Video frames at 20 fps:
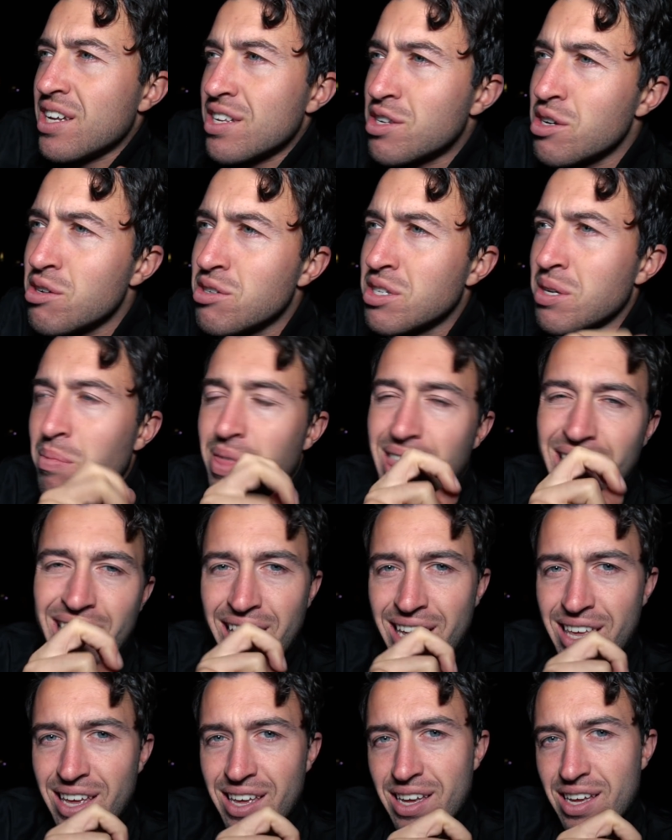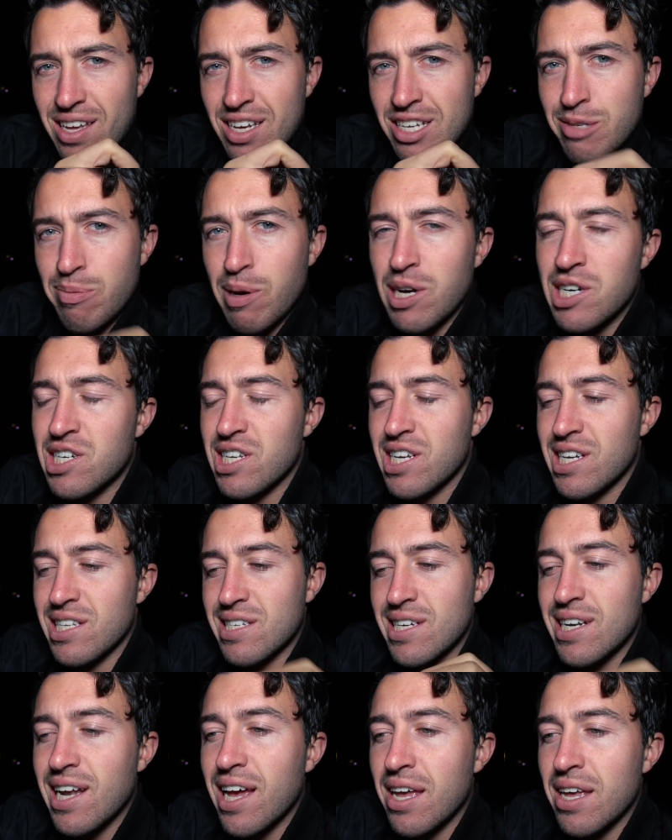do some thinking, especially
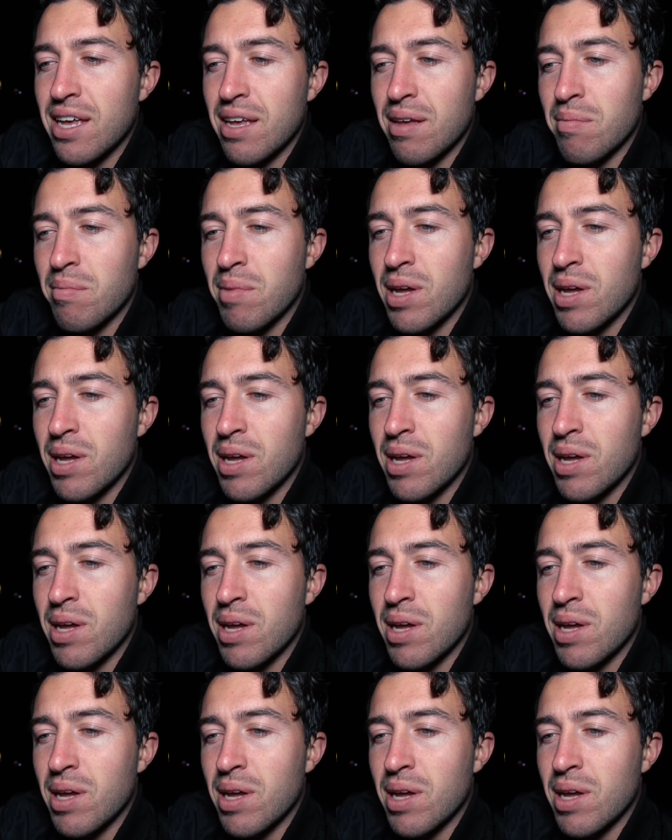today